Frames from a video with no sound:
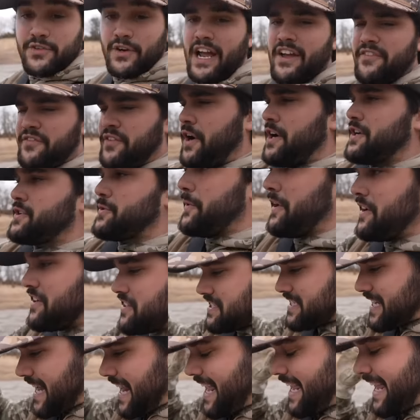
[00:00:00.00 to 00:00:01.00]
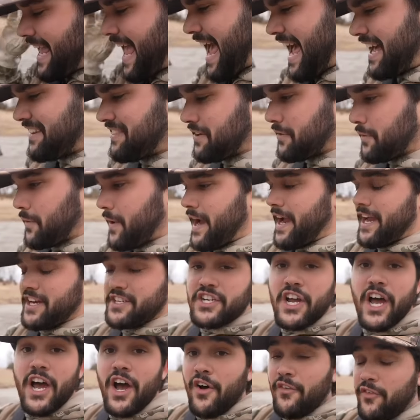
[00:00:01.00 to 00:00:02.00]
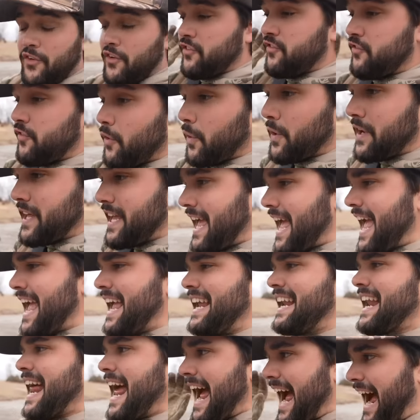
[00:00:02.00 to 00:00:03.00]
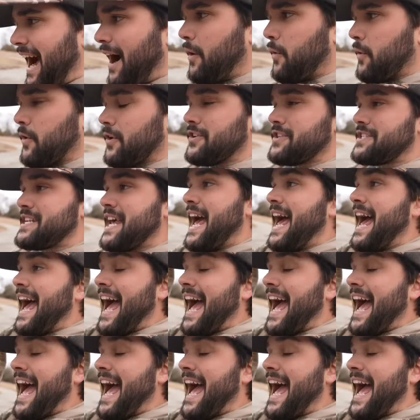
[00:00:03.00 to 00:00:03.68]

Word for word: right, folks. We are staying at the ranch for 48 hours